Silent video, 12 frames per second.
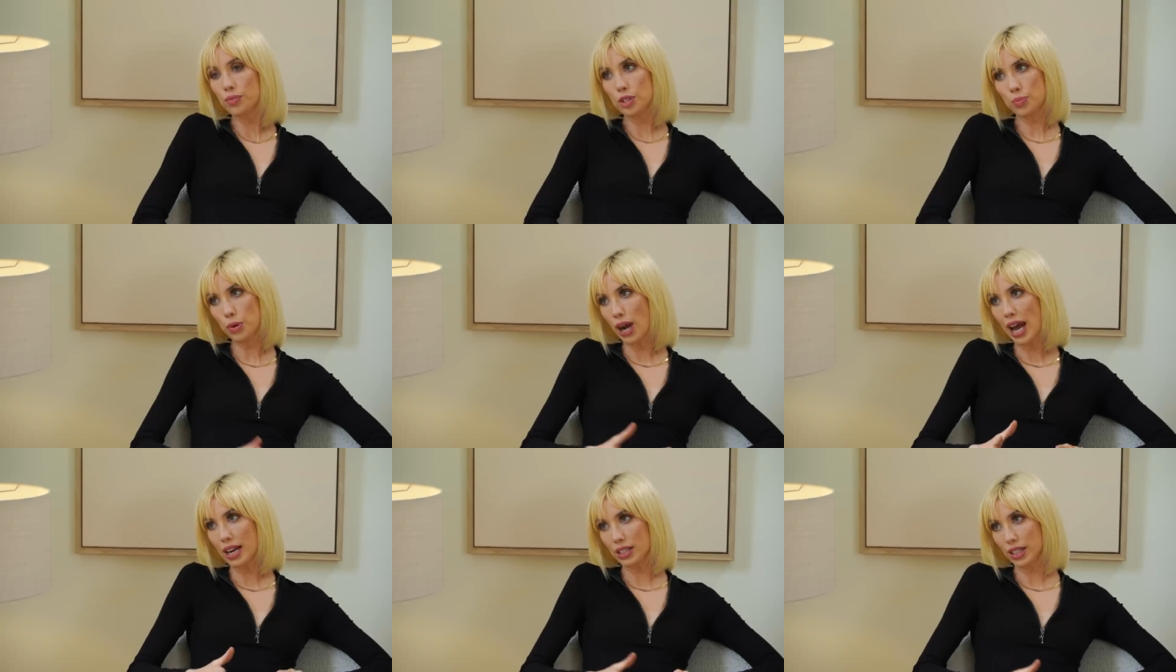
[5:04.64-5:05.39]

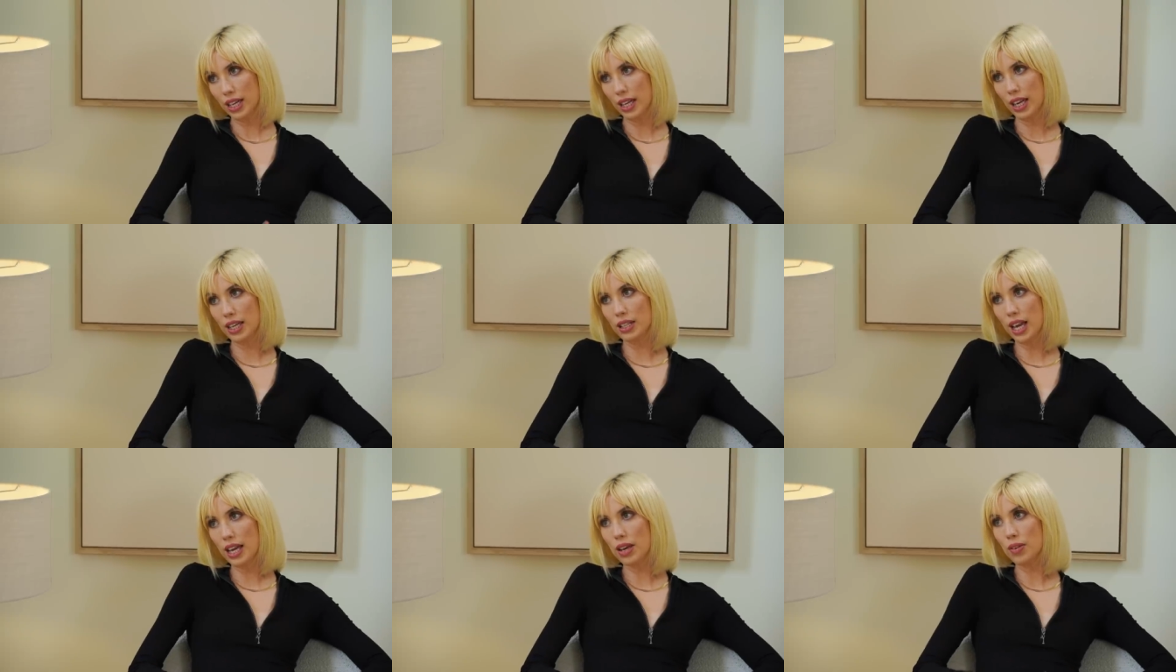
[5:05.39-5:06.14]
sporadically. It
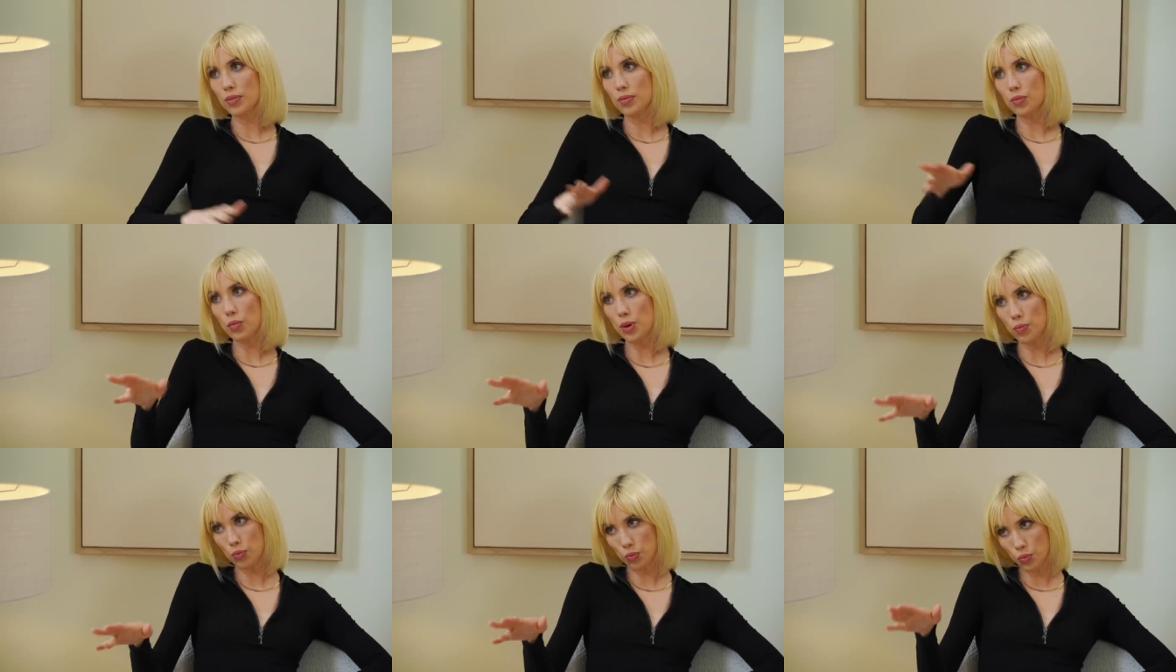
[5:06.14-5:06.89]
like we
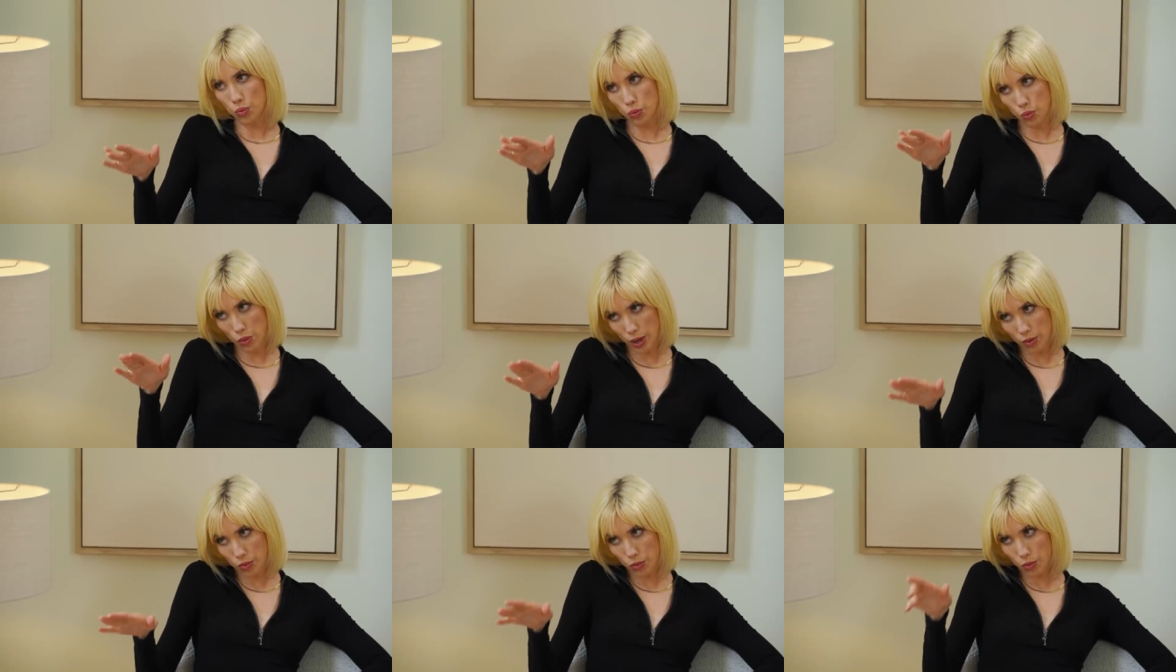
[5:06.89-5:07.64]

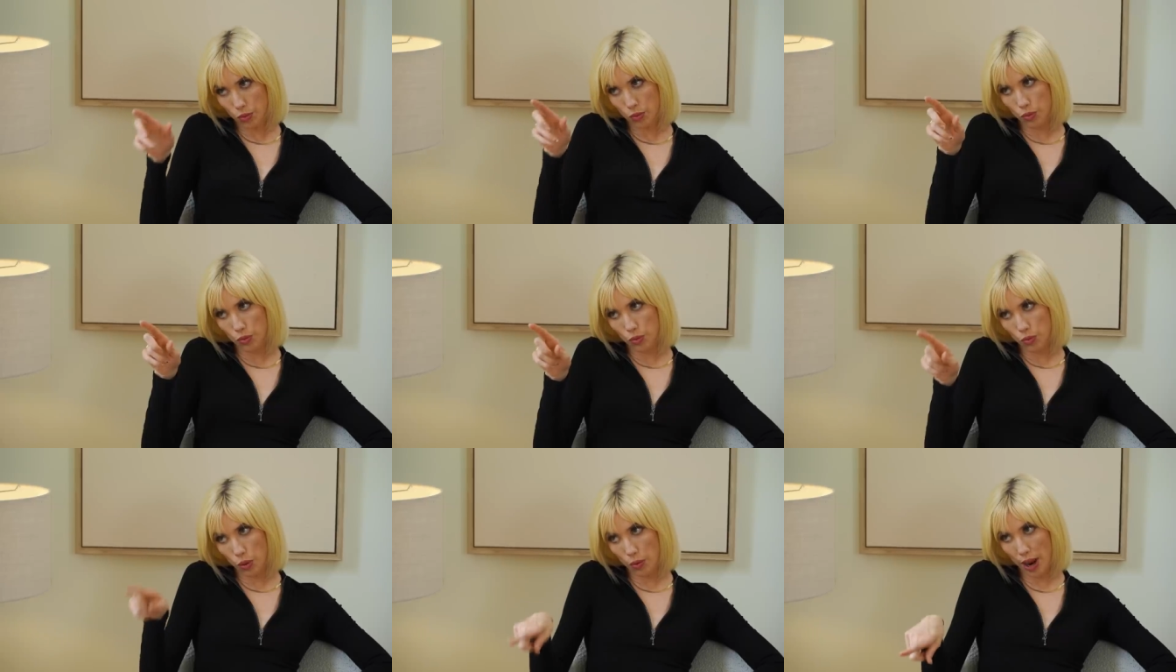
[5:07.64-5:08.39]
when
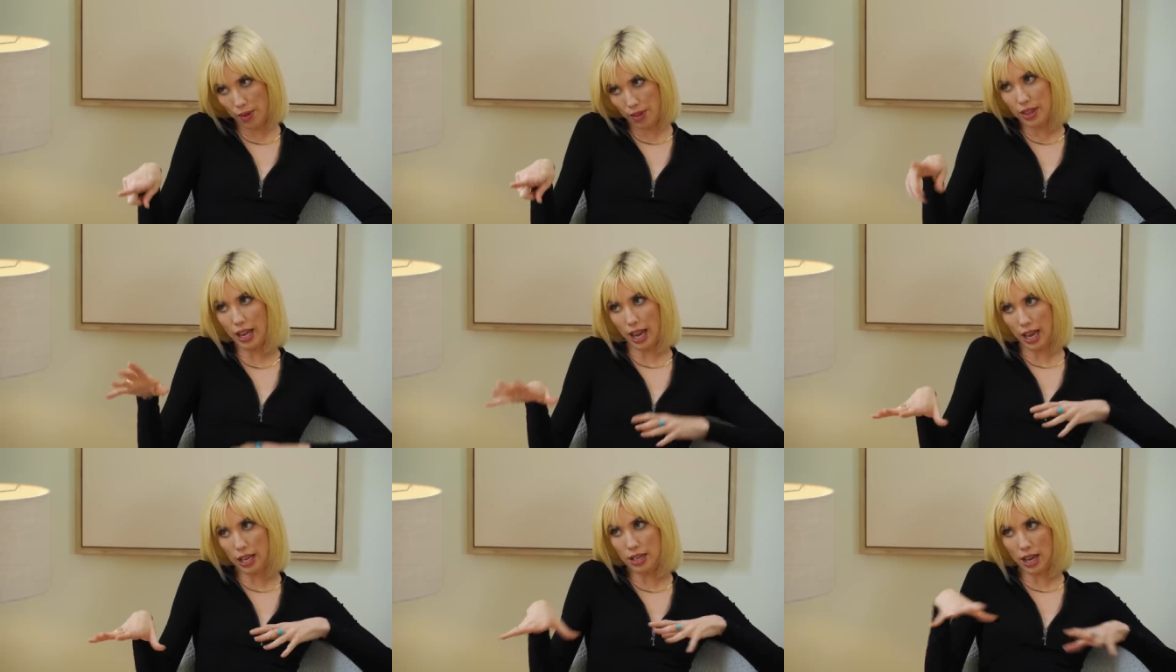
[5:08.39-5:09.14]
around that like
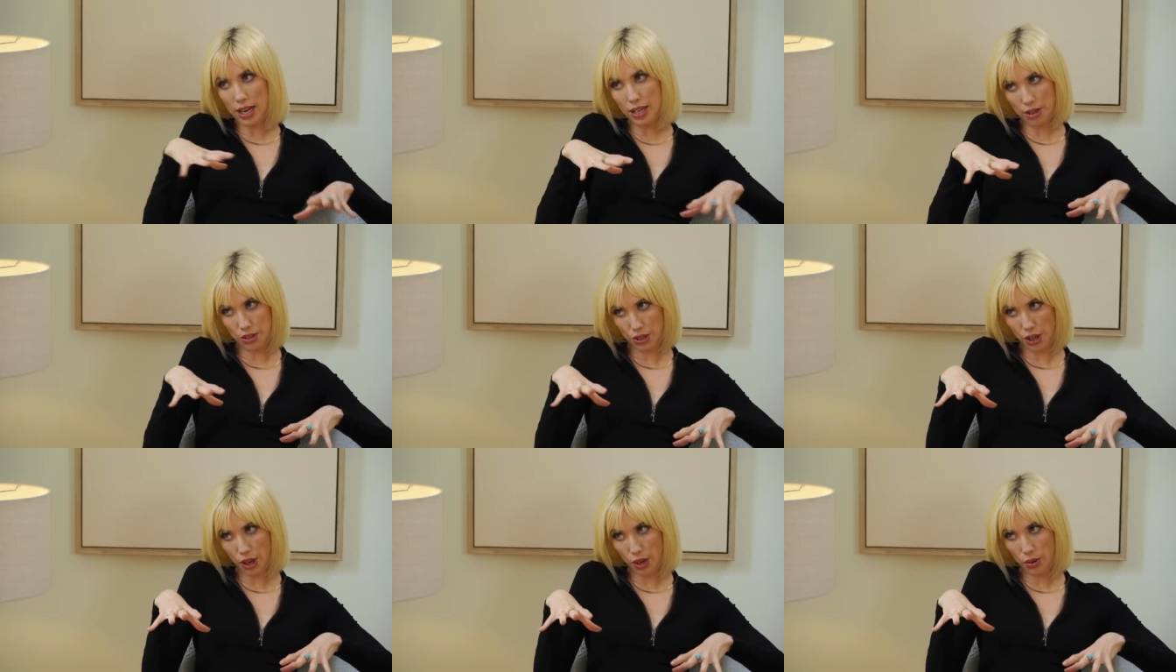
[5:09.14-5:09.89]
eight nine years
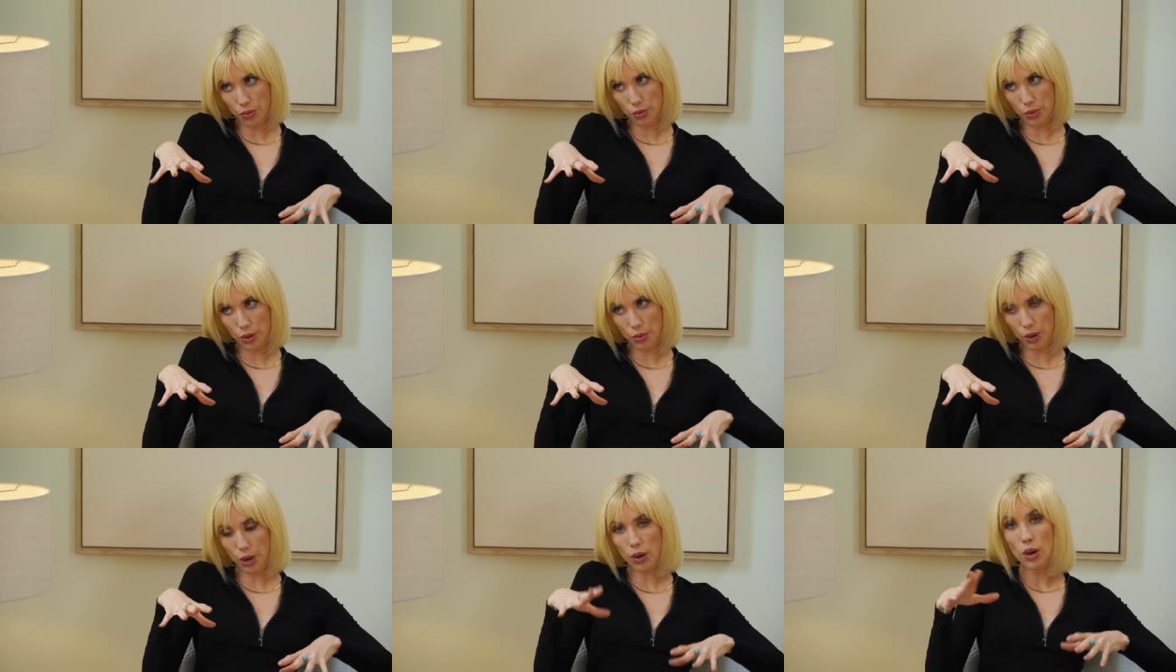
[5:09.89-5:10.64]
ago we mm-hmm.
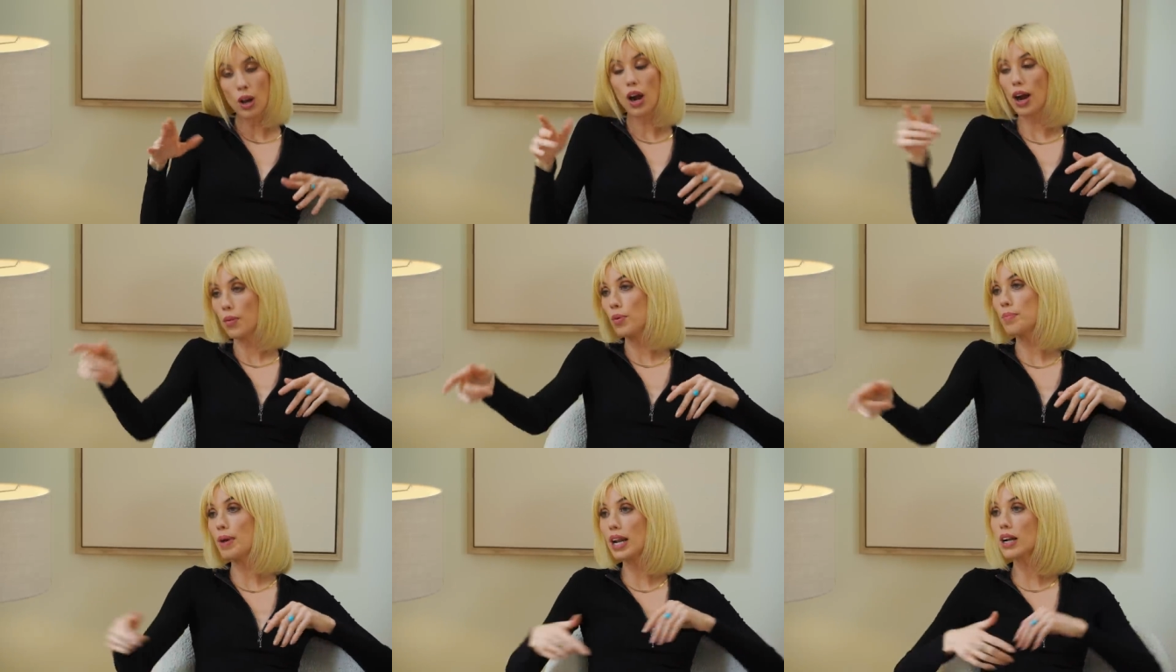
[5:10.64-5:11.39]
were all right. We
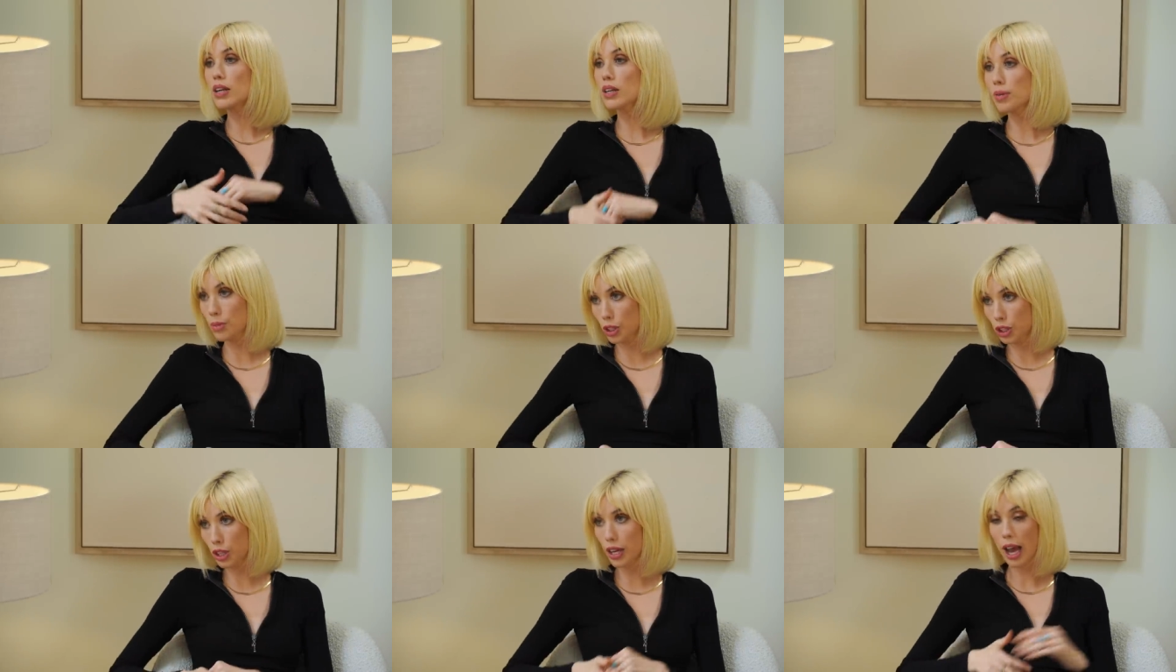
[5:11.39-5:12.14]
met on a
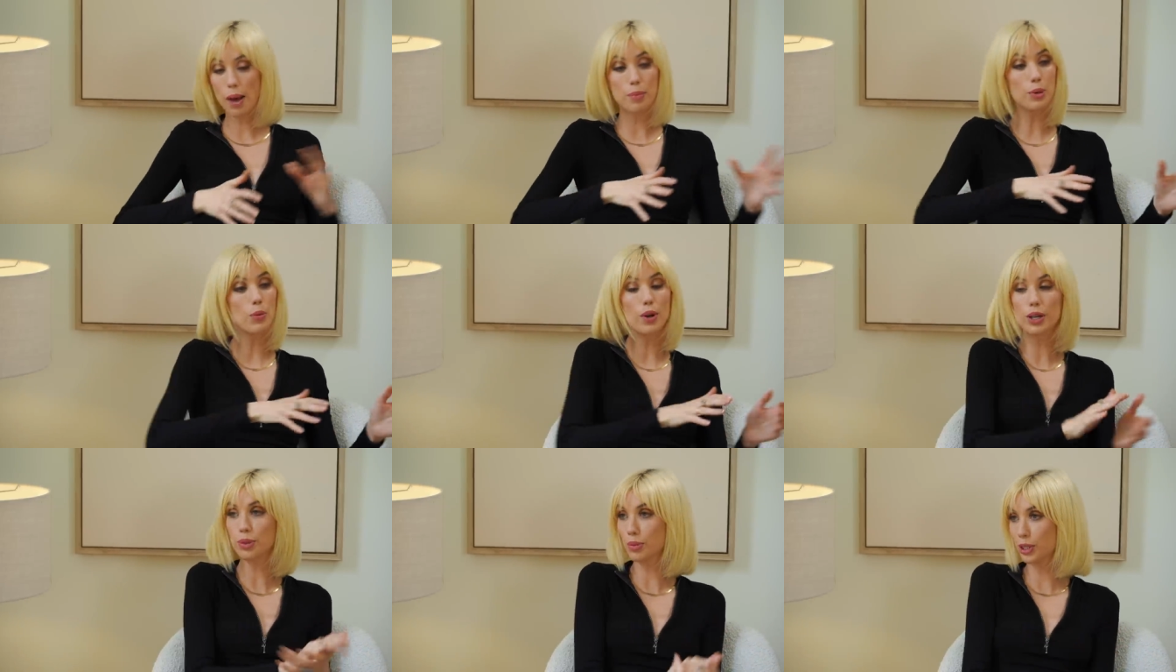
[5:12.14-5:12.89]
commercial, a Capital
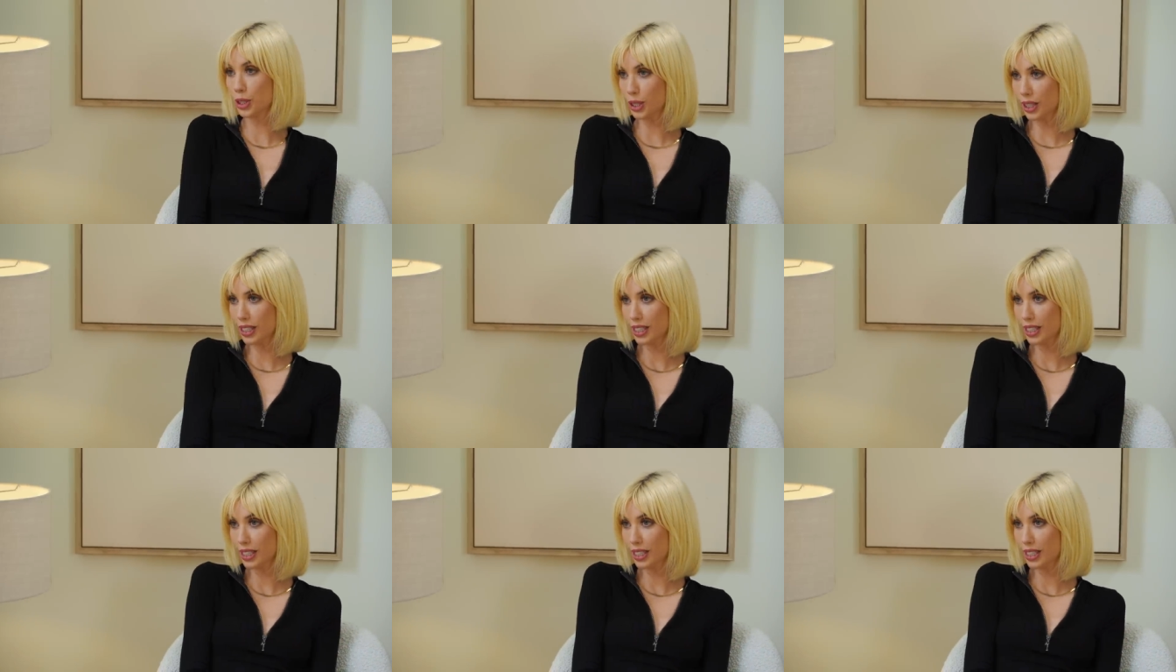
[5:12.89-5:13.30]
One commercial.